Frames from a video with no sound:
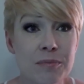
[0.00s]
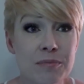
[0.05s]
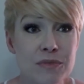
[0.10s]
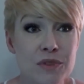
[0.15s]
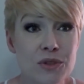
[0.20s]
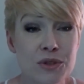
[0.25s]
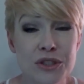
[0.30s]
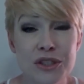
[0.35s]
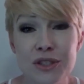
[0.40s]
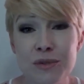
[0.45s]

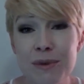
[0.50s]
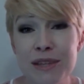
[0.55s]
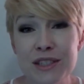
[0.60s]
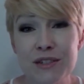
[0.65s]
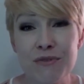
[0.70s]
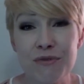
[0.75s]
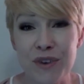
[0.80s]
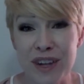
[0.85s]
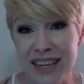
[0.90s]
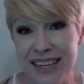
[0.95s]
So it just
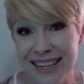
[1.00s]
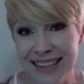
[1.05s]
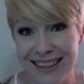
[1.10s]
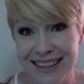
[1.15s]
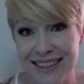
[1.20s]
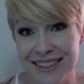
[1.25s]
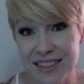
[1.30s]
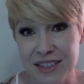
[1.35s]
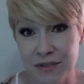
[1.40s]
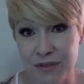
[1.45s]
makes finding
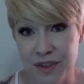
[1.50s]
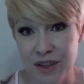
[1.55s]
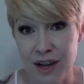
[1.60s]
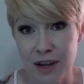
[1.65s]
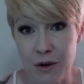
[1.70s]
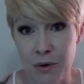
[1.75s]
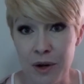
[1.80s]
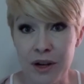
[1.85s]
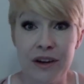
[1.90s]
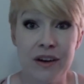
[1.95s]
that stuff a
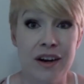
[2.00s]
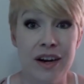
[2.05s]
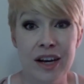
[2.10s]
lot quicker.